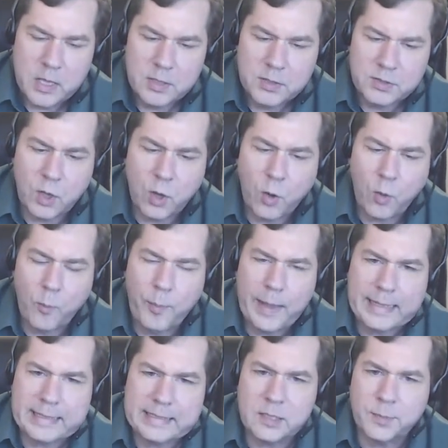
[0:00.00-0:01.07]
So
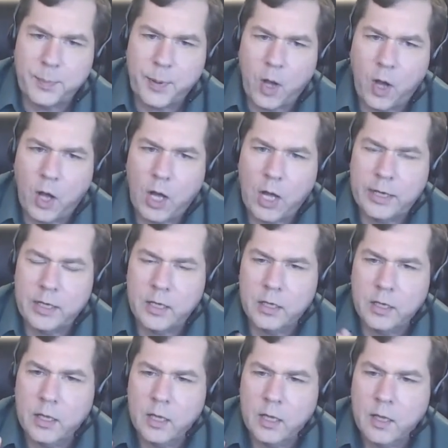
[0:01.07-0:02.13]
based upon
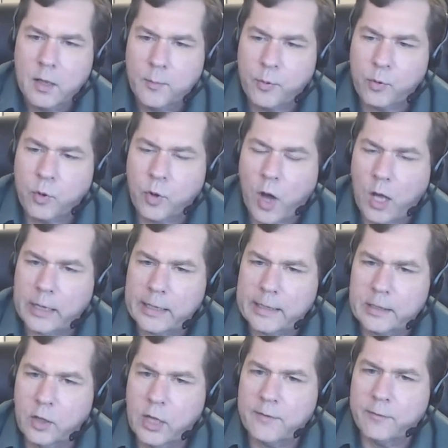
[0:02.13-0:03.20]

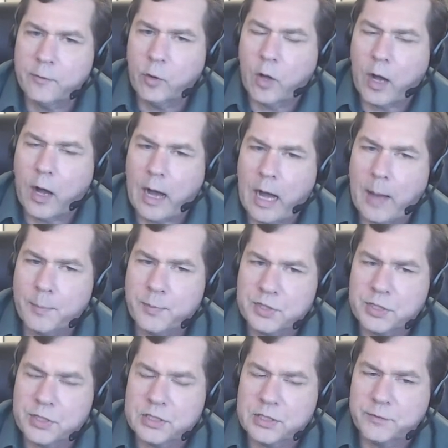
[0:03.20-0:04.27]
product level
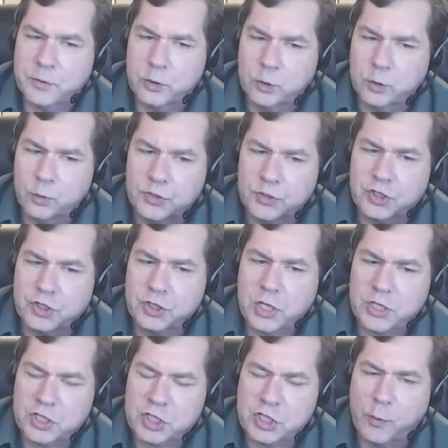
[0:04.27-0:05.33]
options, if Google's
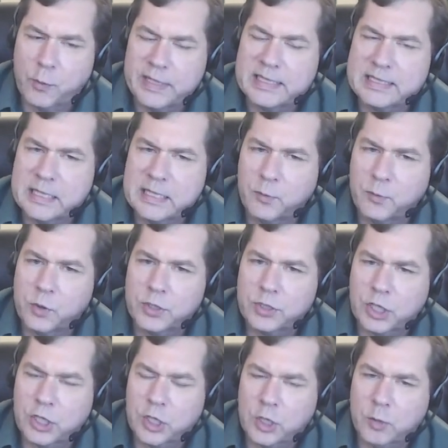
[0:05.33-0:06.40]
just showing similar
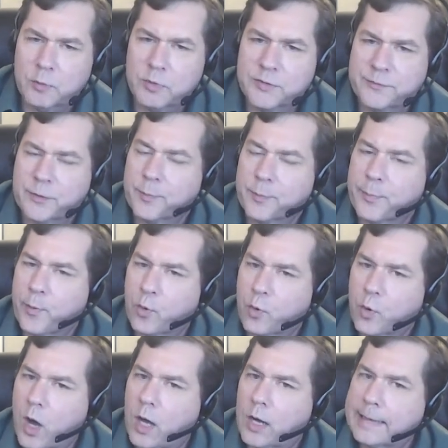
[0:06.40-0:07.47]
terms for
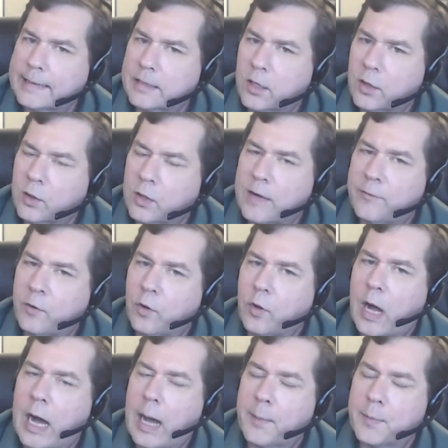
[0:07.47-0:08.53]
product level
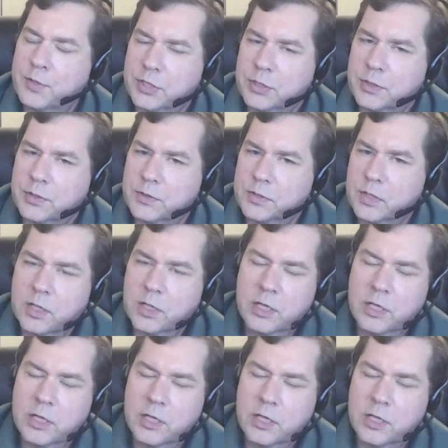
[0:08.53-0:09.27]
options,